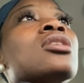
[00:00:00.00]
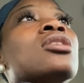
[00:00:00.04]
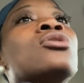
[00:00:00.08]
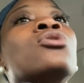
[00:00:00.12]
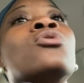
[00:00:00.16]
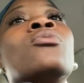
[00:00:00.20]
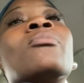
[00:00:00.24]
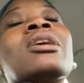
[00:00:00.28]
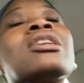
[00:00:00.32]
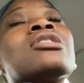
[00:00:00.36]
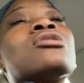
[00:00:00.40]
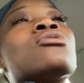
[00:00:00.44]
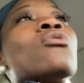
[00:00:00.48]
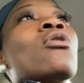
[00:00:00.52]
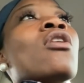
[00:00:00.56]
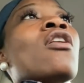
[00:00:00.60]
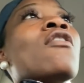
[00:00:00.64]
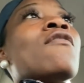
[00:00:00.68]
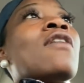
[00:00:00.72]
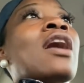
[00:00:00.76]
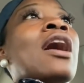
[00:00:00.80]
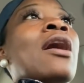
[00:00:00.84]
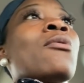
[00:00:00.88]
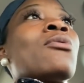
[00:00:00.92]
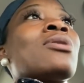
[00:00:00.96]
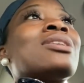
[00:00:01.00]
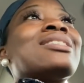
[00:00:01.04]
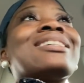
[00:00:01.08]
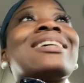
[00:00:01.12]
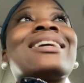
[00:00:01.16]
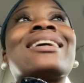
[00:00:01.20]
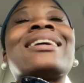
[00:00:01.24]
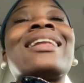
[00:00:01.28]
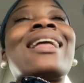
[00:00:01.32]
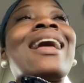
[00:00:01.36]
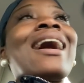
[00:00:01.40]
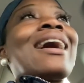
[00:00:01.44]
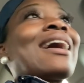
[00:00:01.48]
do my 12 hours
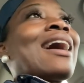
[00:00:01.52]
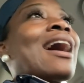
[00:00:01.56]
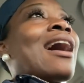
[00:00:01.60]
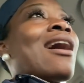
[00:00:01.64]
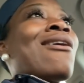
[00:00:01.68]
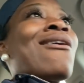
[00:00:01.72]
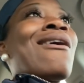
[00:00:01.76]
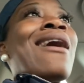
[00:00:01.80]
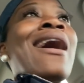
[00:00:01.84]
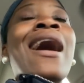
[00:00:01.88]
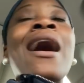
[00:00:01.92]
and clock out.